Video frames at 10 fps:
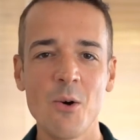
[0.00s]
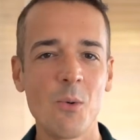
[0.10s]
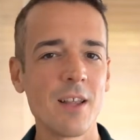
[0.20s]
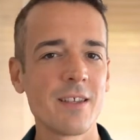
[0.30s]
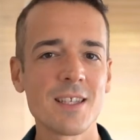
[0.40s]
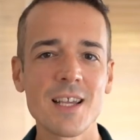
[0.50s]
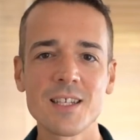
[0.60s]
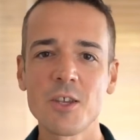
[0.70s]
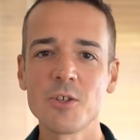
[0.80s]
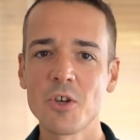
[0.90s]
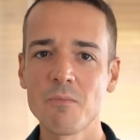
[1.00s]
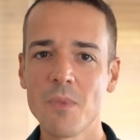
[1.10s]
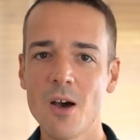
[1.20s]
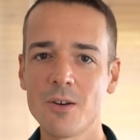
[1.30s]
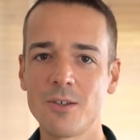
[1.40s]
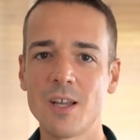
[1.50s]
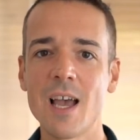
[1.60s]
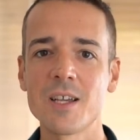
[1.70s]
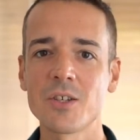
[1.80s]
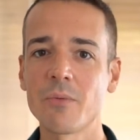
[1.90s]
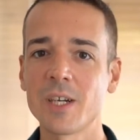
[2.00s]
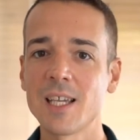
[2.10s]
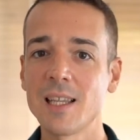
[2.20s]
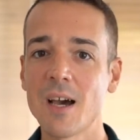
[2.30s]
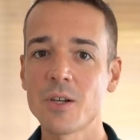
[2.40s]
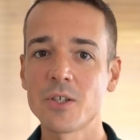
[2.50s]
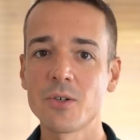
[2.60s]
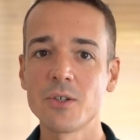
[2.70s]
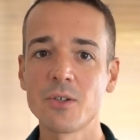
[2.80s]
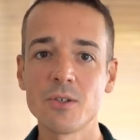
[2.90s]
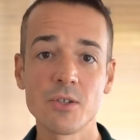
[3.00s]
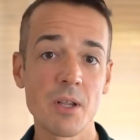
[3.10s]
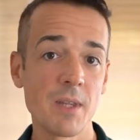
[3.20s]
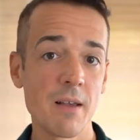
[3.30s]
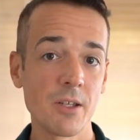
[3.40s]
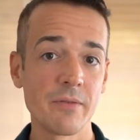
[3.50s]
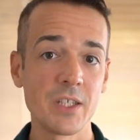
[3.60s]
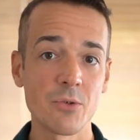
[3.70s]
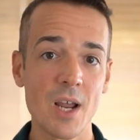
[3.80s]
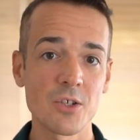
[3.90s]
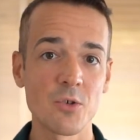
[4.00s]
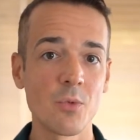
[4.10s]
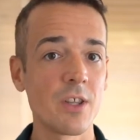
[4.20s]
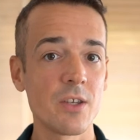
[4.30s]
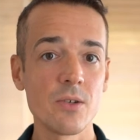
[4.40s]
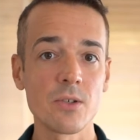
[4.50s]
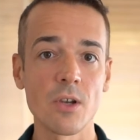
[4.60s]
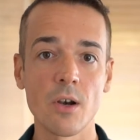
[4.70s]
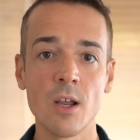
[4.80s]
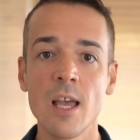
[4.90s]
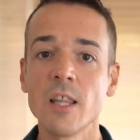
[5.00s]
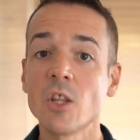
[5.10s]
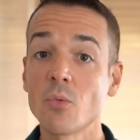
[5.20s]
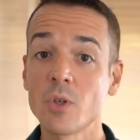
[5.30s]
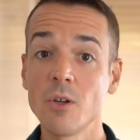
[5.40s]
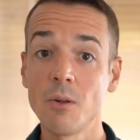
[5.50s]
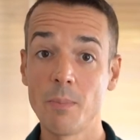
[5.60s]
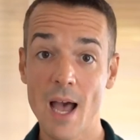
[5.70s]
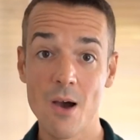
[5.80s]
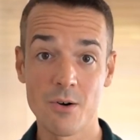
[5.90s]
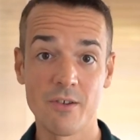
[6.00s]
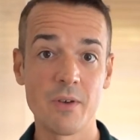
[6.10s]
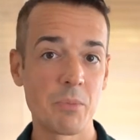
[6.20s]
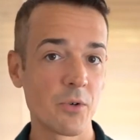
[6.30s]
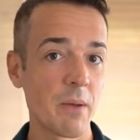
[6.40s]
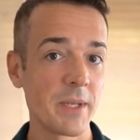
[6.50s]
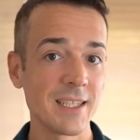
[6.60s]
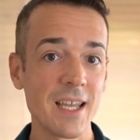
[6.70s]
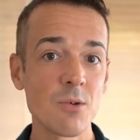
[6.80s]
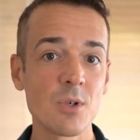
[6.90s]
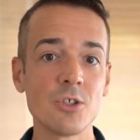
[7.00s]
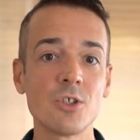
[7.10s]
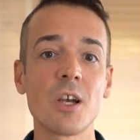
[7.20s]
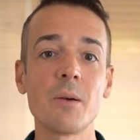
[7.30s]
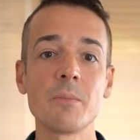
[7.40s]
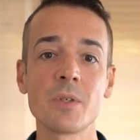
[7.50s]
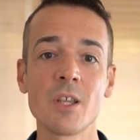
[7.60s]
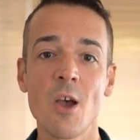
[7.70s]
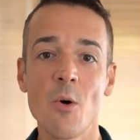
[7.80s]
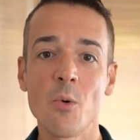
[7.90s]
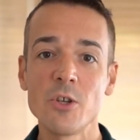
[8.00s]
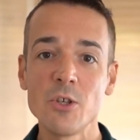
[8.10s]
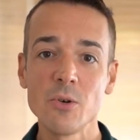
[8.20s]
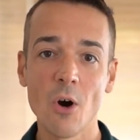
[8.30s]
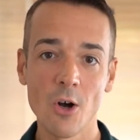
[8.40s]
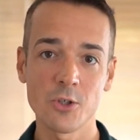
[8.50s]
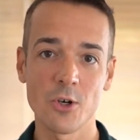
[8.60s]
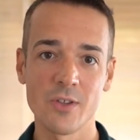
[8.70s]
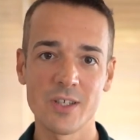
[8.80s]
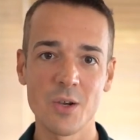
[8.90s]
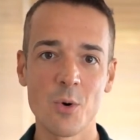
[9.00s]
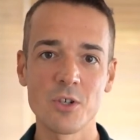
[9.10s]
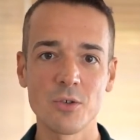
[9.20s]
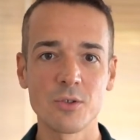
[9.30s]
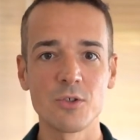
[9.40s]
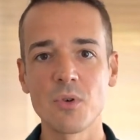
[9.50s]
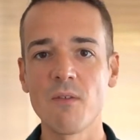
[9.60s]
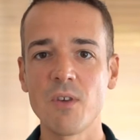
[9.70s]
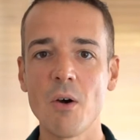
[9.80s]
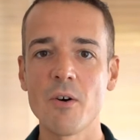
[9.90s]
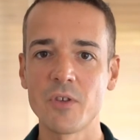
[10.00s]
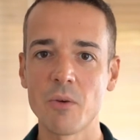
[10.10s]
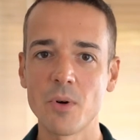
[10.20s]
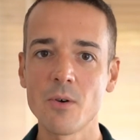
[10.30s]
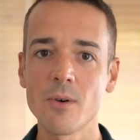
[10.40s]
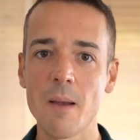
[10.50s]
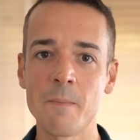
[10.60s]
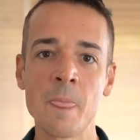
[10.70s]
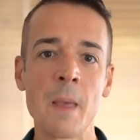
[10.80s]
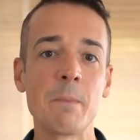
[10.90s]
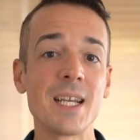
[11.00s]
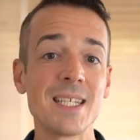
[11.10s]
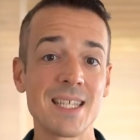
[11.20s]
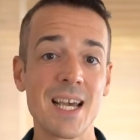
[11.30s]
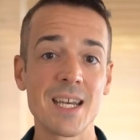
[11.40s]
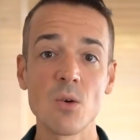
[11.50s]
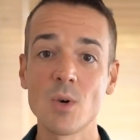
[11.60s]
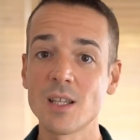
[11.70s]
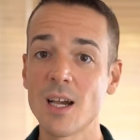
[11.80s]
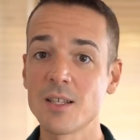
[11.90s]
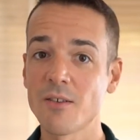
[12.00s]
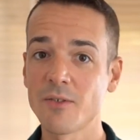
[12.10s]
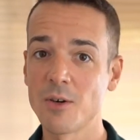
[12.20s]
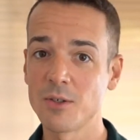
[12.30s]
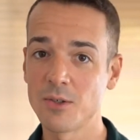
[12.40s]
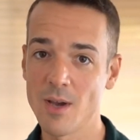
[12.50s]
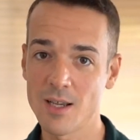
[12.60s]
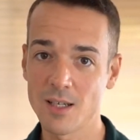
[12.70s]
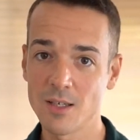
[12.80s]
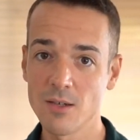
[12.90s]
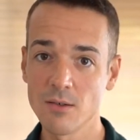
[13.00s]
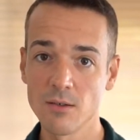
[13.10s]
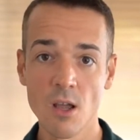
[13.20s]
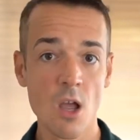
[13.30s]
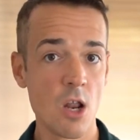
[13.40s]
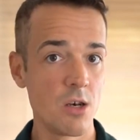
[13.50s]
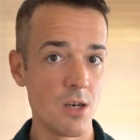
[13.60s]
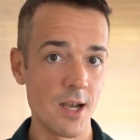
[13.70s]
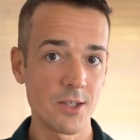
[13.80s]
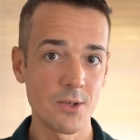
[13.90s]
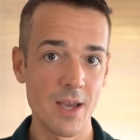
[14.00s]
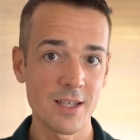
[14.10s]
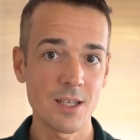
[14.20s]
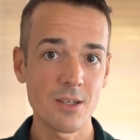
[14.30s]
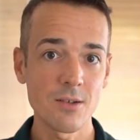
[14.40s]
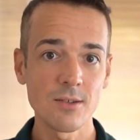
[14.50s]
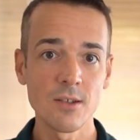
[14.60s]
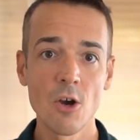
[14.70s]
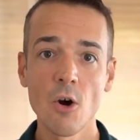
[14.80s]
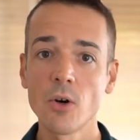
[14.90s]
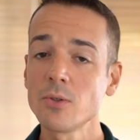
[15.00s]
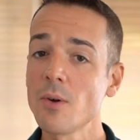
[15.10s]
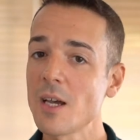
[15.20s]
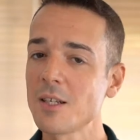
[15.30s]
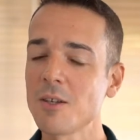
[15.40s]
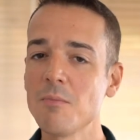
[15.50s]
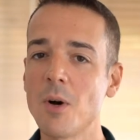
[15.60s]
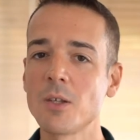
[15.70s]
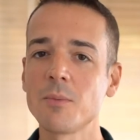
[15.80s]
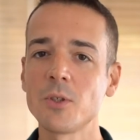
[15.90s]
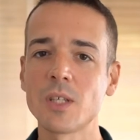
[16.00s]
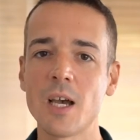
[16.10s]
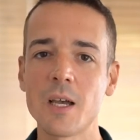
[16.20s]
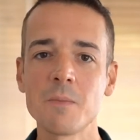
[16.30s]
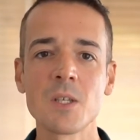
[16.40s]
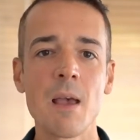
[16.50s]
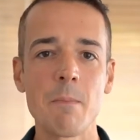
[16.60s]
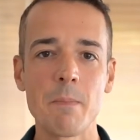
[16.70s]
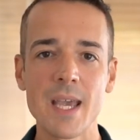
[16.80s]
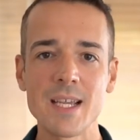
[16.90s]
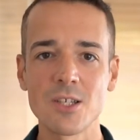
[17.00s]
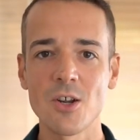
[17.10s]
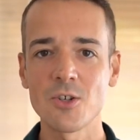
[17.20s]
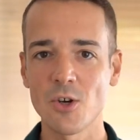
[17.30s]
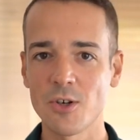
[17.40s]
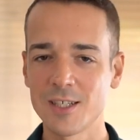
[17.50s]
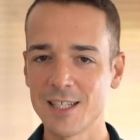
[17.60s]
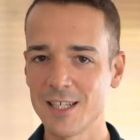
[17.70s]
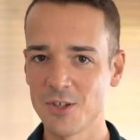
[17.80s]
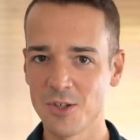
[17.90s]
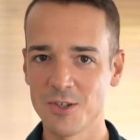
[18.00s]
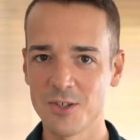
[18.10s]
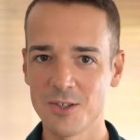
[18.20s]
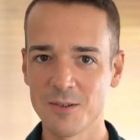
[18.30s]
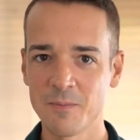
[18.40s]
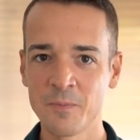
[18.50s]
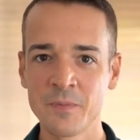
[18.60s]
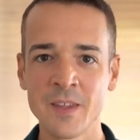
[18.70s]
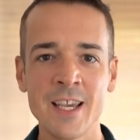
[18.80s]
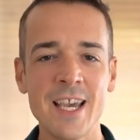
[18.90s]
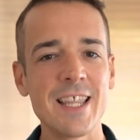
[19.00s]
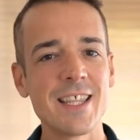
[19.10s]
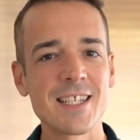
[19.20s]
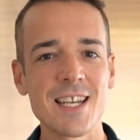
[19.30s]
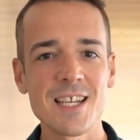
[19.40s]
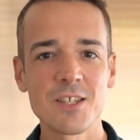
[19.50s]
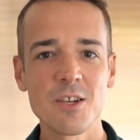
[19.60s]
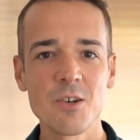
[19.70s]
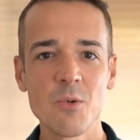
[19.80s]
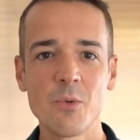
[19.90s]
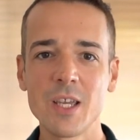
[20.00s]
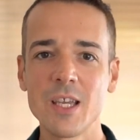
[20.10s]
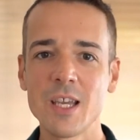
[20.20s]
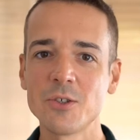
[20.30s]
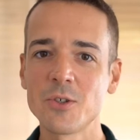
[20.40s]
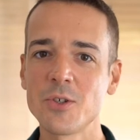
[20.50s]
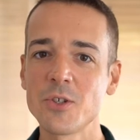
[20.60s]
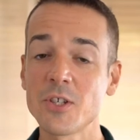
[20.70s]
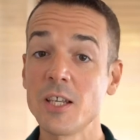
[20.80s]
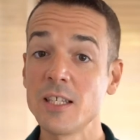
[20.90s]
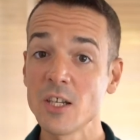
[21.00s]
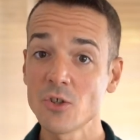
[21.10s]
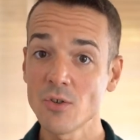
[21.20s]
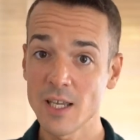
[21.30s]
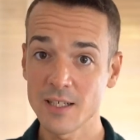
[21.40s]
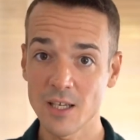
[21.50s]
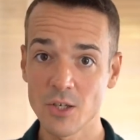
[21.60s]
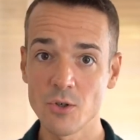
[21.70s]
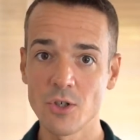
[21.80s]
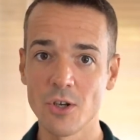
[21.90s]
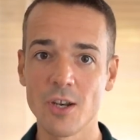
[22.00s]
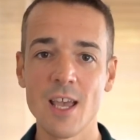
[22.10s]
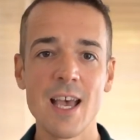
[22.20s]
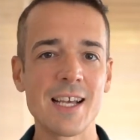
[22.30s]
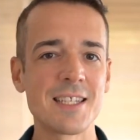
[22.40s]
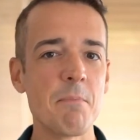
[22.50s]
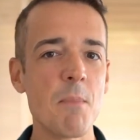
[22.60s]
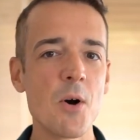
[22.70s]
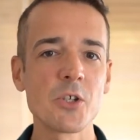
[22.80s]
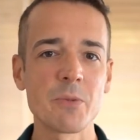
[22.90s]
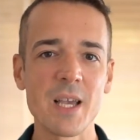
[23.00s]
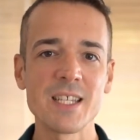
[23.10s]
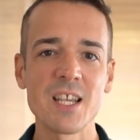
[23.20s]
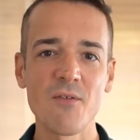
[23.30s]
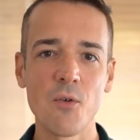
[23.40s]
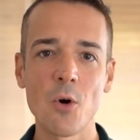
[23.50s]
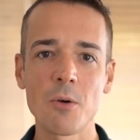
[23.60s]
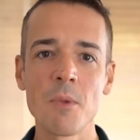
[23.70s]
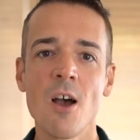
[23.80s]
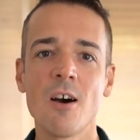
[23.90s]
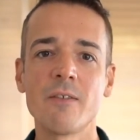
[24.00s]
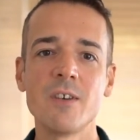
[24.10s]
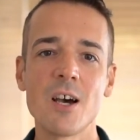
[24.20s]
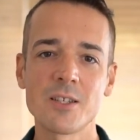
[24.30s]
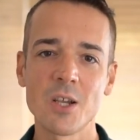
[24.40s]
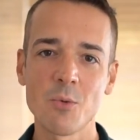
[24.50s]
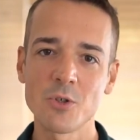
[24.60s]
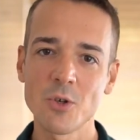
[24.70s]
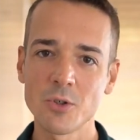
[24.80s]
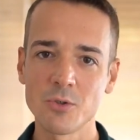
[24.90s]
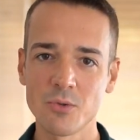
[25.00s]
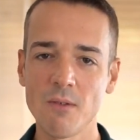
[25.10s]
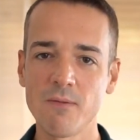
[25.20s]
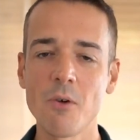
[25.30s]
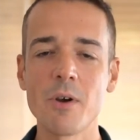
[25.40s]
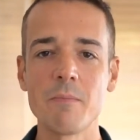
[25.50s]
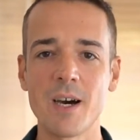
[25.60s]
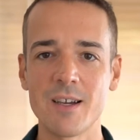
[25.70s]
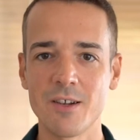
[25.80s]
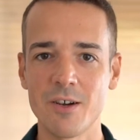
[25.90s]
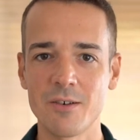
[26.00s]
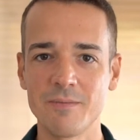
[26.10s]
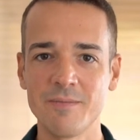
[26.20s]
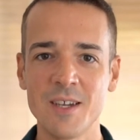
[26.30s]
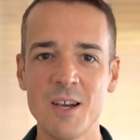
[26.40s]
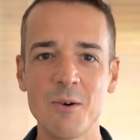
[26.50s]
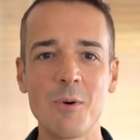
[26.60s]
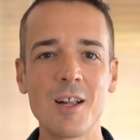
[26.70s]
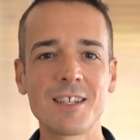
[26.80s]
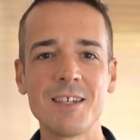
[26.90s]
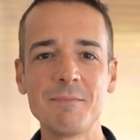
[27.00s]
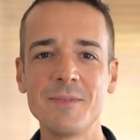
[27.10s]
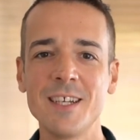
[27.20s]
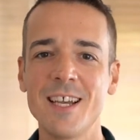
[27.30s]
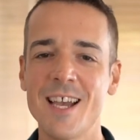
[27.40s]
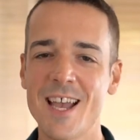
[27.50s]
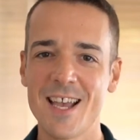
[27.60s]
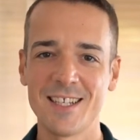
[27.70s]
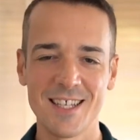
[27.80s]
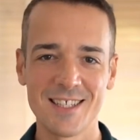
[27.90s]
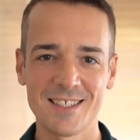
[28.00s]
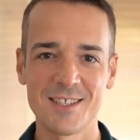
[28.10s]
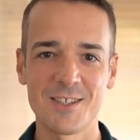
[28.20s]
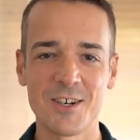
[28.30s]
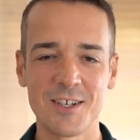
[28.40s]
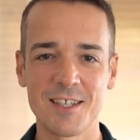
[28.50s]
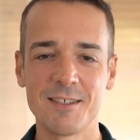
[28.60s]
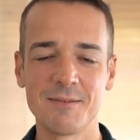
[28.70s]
While this execution model has already allowed us to introduce some level of interaction with the user, the real power of a programming language comes when you alter the sequential control flow of your program by deciding what lines of code to execute, not to execute, or to execute multiple times based on certain conditions. In this lesson, we introduce conditional execution as the most basic form of non-sequential control flow in Python. Welcome, and let's get started.